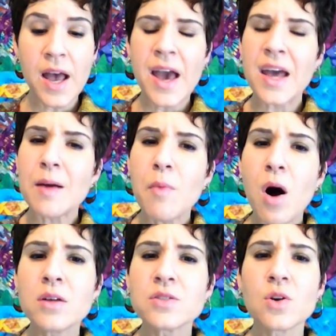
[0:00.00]
And I'm
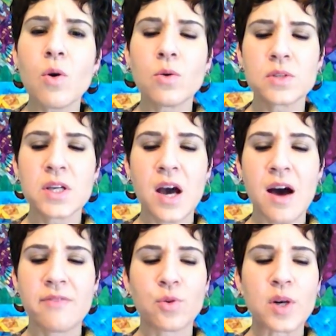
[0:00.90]
also only
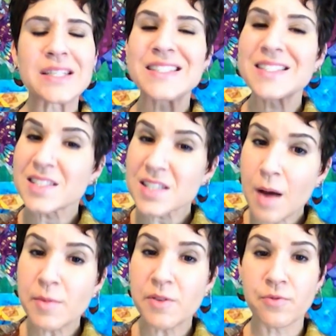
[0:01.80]
covering
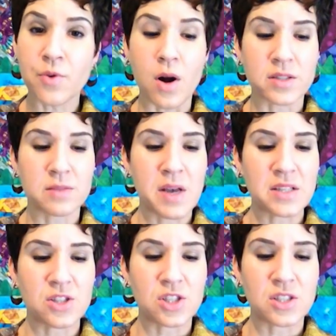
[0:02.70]
some of frog's
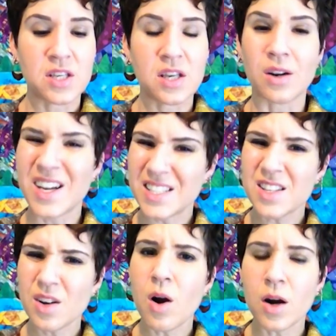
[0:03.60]
messages here, as
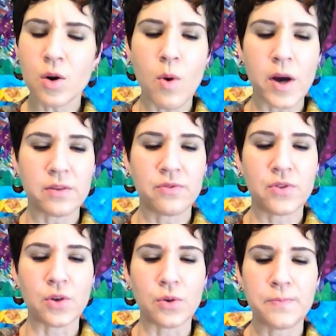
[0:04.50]
there are quite a
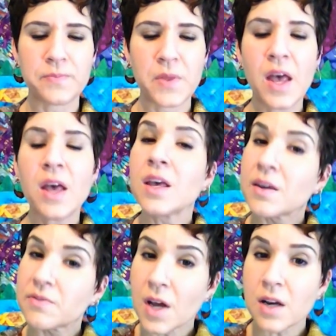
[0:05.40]
few.
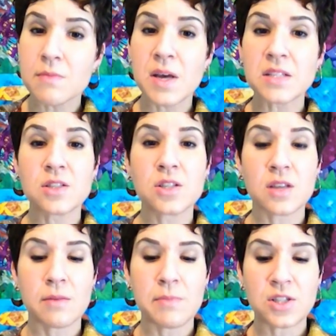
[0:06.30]
If none of the messages
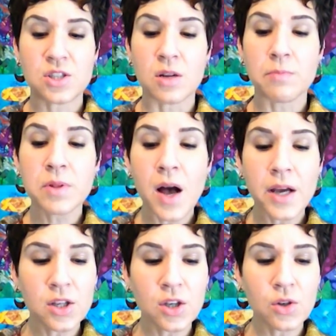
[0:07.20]
I mention apply
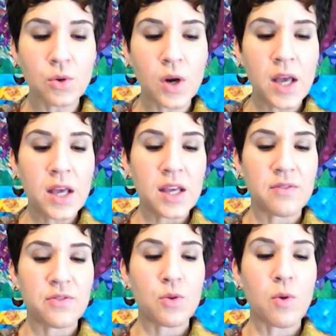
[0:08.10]
to you,
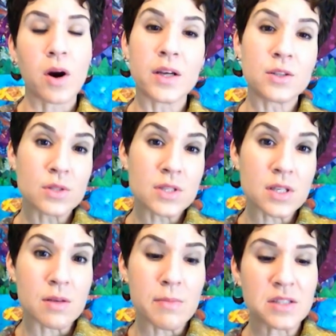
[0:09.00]
if you are interested
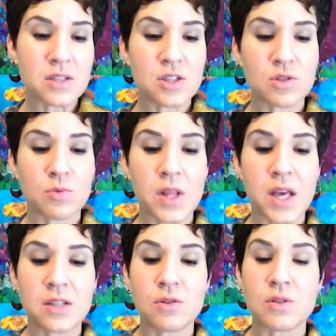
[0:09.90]
in the messages
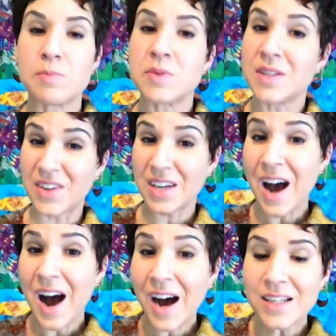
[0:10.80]
related to a specific
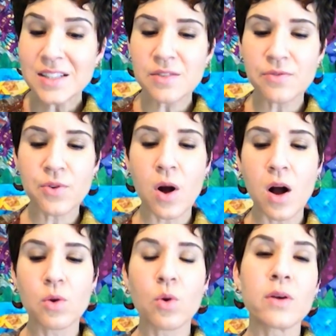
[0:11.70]
kind of
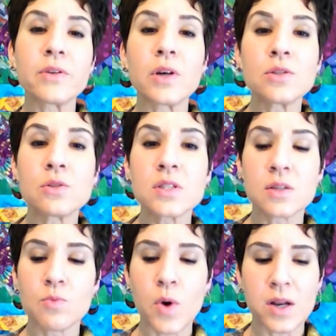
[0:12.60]
frog, or if you're interested
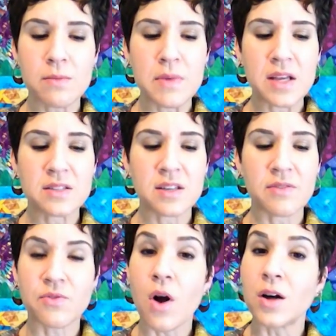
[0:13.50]
in what it means if
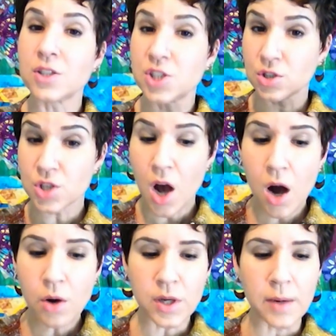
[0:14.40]
frog is your
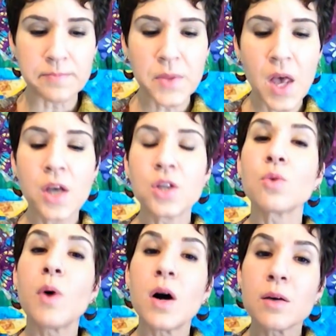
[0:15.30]
totem, you're
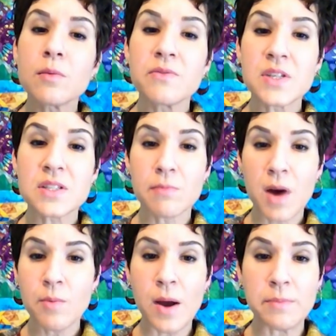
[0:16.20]
welcome to visit
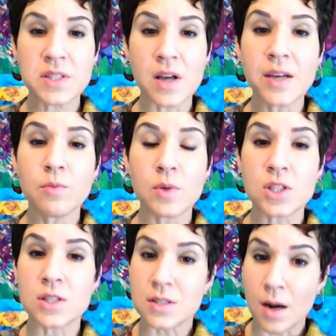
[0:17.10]
my website, which
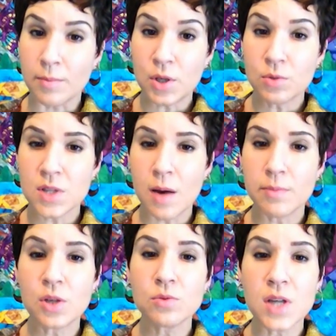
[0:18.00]
is
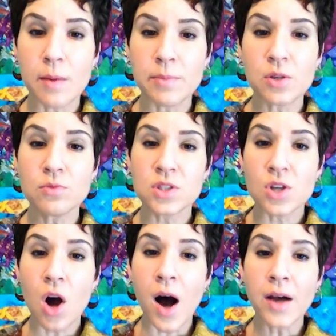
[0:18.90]

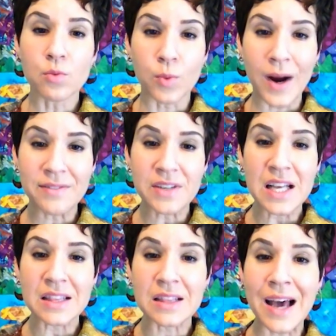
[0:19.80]

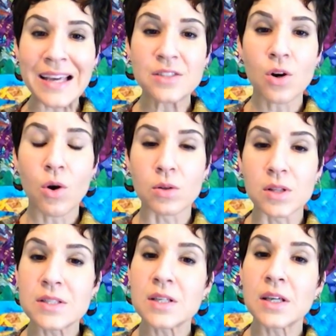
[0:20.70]

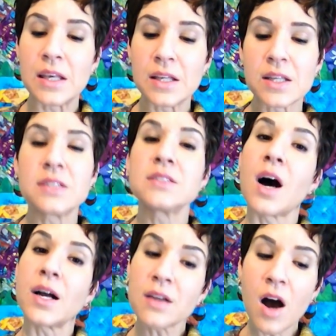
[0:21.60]

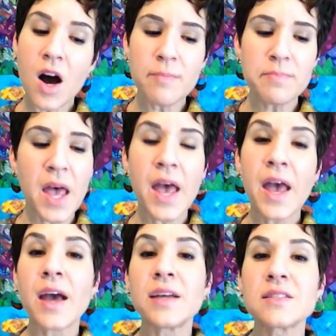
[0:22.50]
www.ravenlightholistichealing.com,
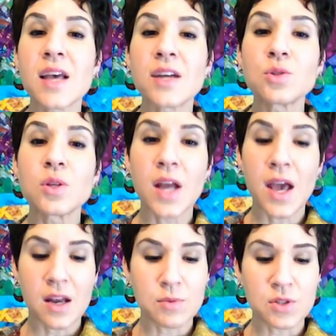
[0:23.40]
and schedule an
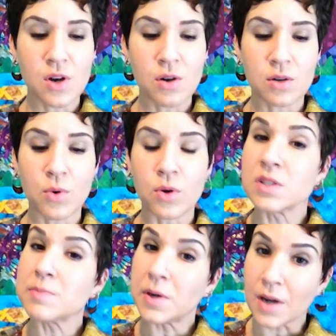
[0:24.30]
animal totem or
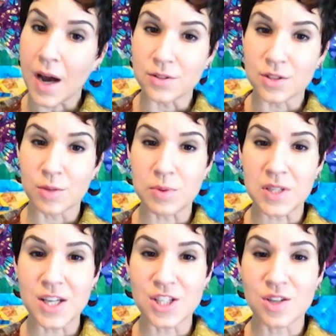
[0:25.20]
spirit guide
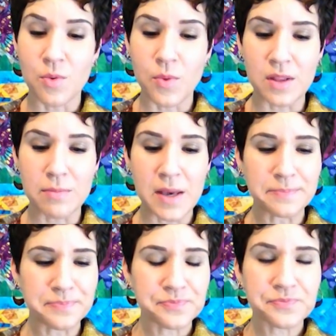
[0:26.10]
interpretation with me.
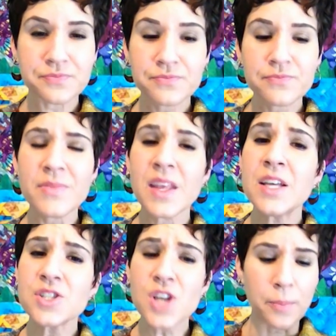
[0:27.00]

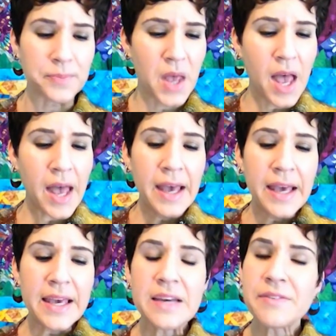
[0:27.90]
So,
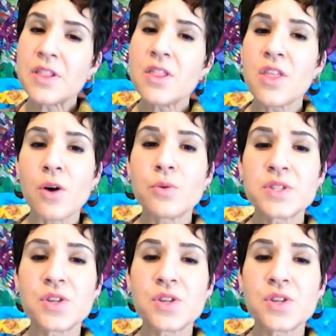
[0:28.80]
even those